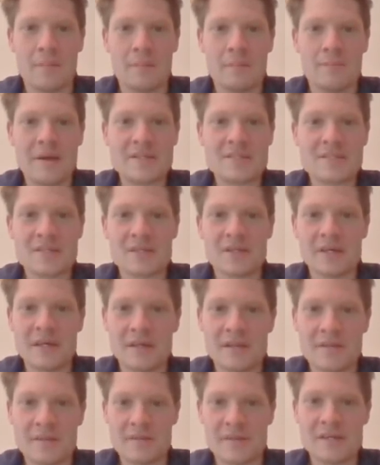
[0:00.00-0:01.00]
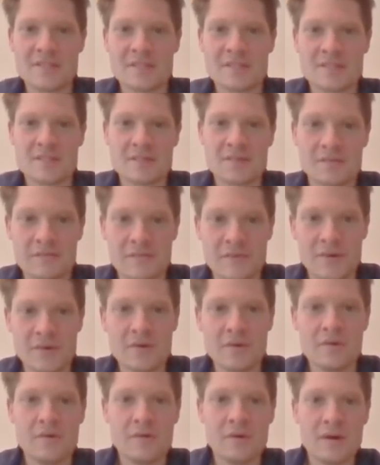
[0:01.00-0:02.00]
Basically, this
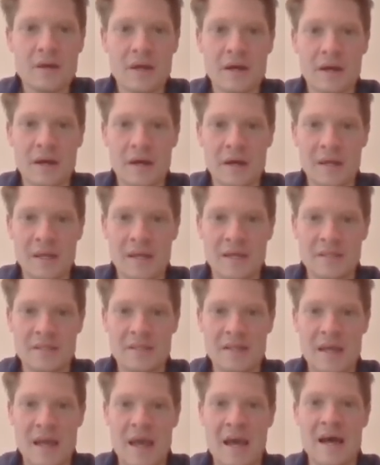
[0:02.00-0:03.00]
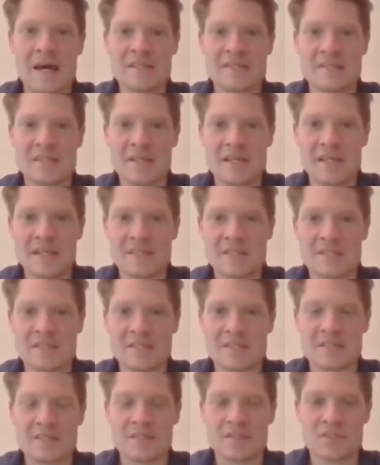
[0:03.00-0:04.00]
view it has
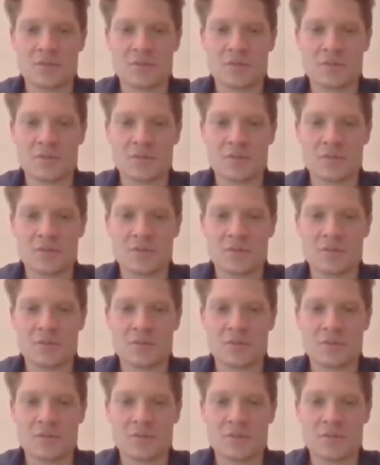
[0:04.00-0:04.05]
its